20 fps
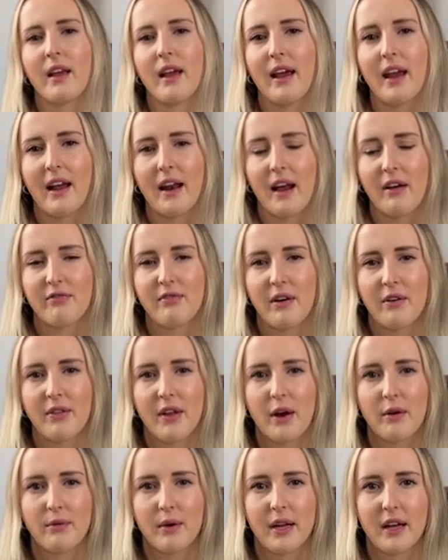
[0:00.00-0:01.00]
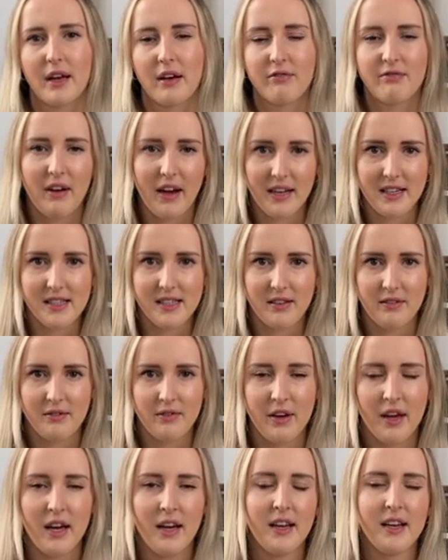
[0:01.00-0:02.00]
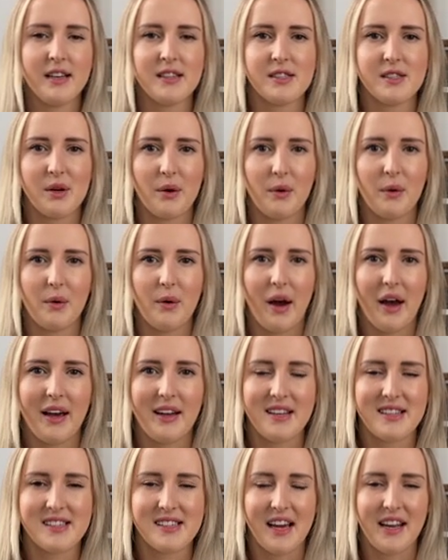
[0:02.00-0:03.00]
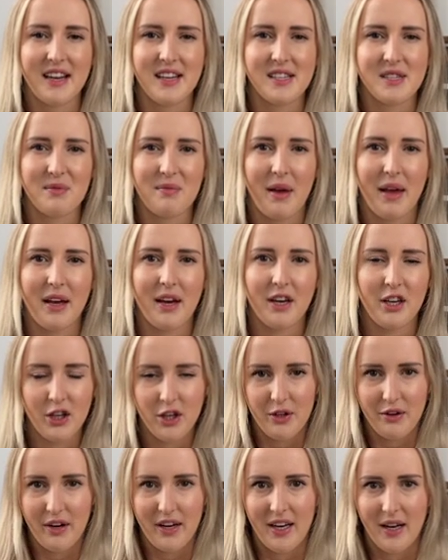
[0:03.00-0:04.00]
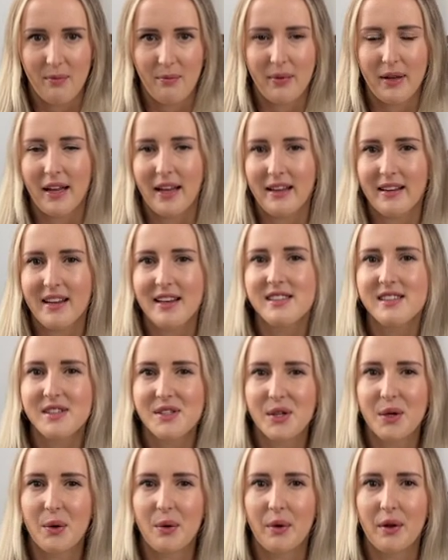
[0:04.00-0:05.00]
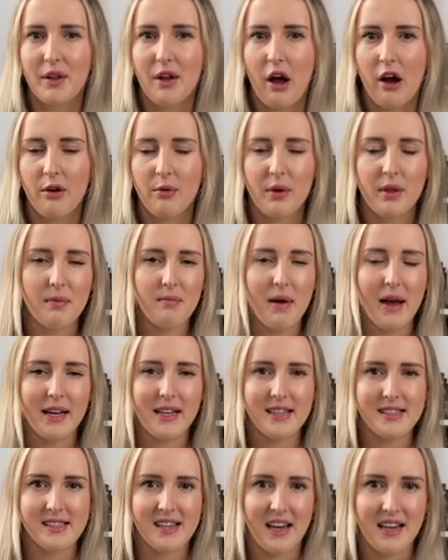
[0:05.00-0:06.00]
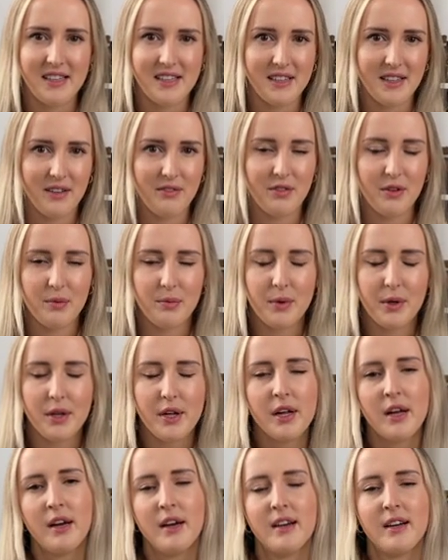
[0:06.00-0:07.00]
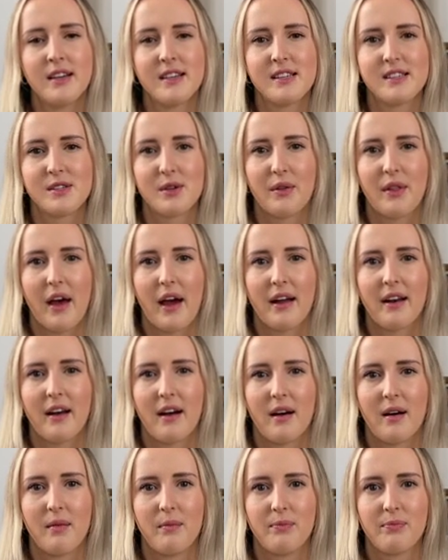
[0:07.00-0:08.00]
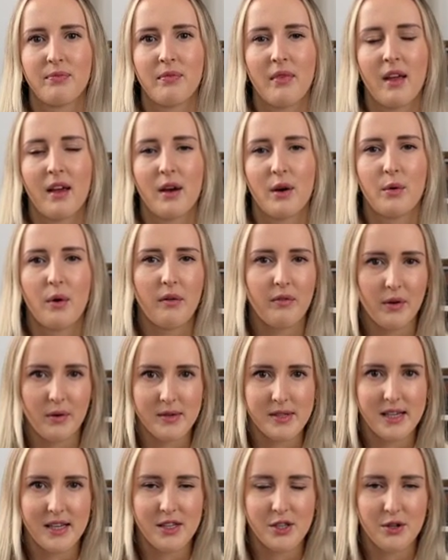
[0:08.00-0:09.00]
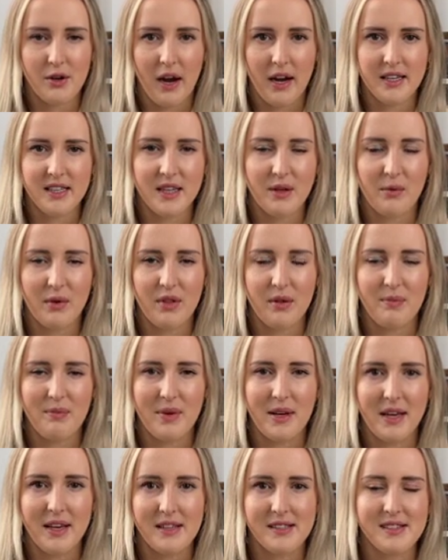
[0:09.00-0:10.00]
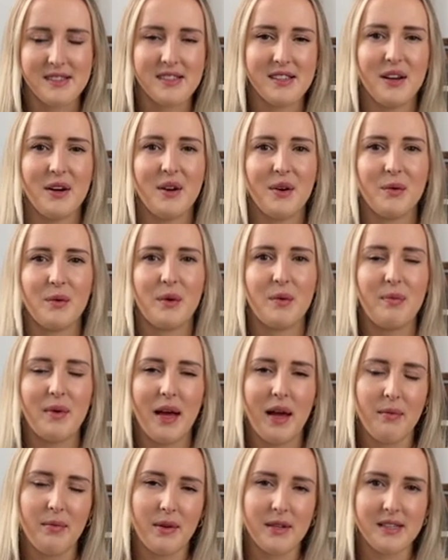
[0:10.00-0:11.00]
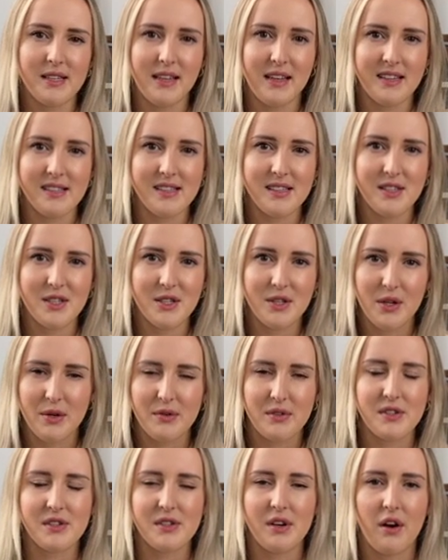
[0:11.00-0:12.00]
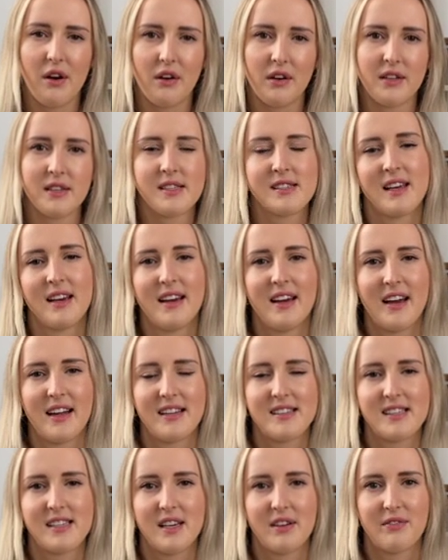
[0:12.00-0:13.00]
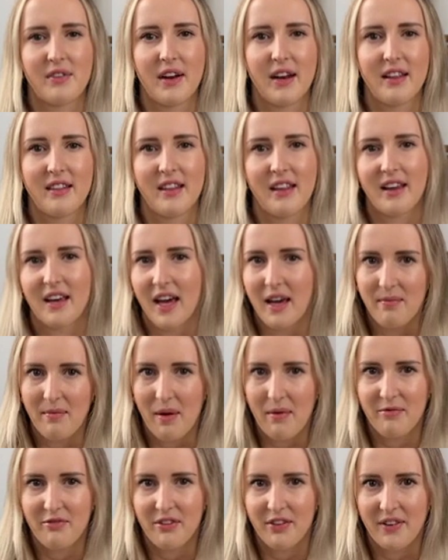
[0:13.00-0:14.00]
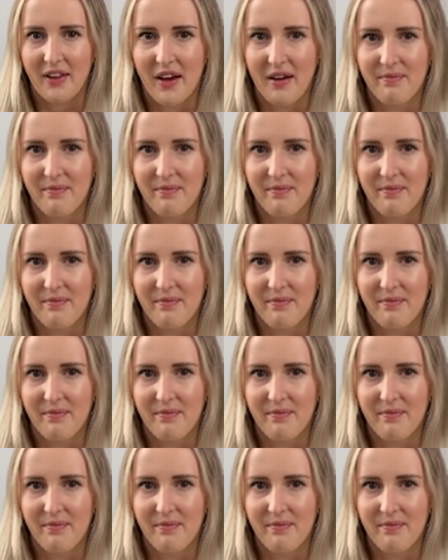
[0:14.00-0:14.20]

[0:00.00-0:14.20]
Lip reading: And I found that really effective, so I decided to make a curated playlist to go along with my design deliverable so that whoever was interacting with the piece would be able to listen to those songs and see if anything came up for them.